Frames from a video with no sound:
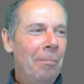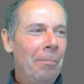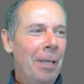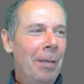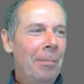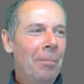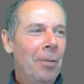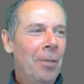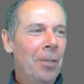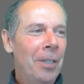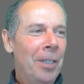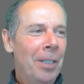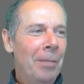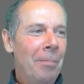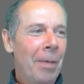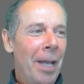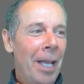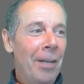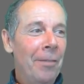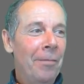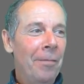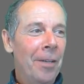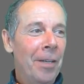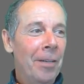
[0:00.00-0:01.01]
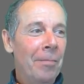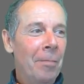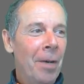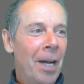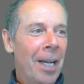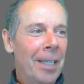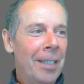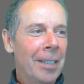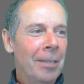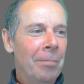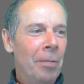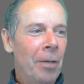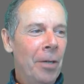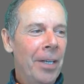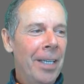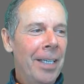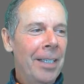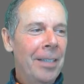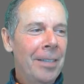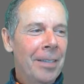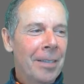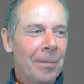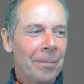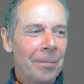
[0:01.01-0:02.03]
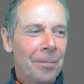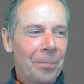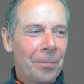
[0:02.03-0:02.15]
people and the benefit of my experience.